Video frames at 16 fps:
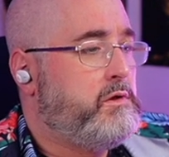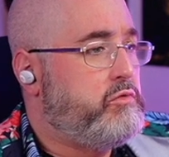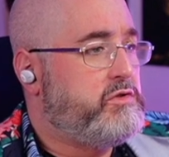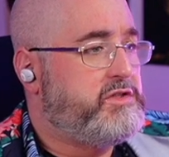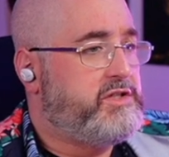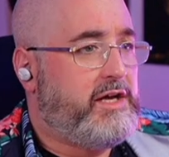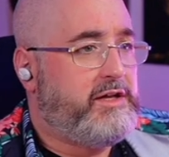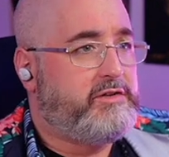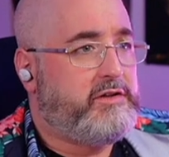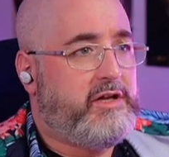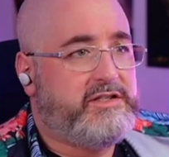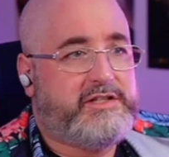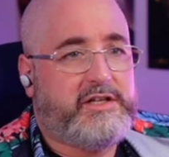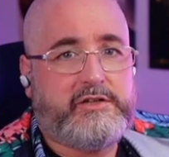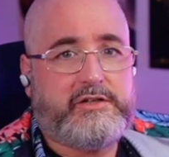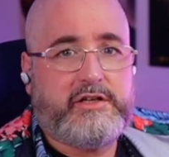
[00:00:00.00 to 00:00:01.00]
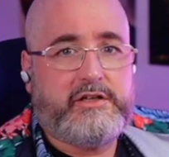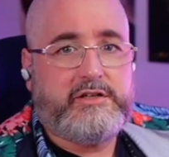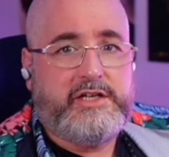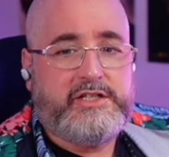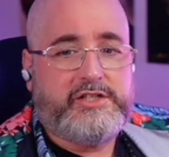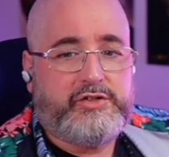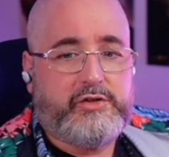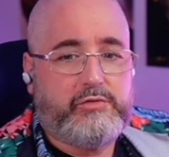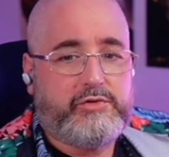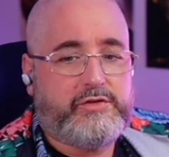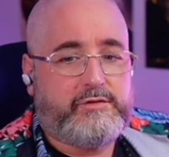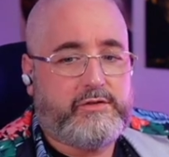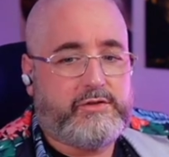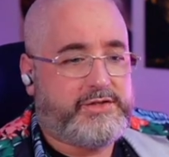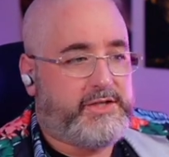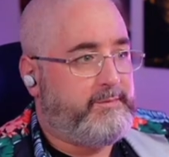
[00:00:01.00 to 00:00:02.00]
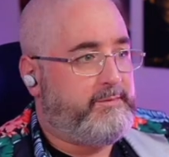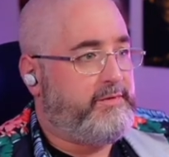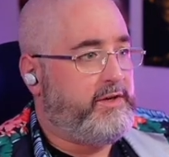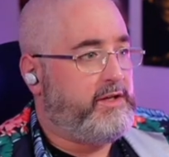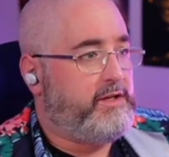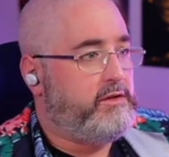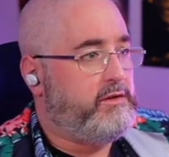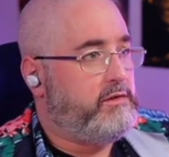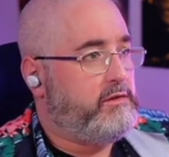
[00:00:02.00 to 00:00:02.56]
Was that a, his daughter or something?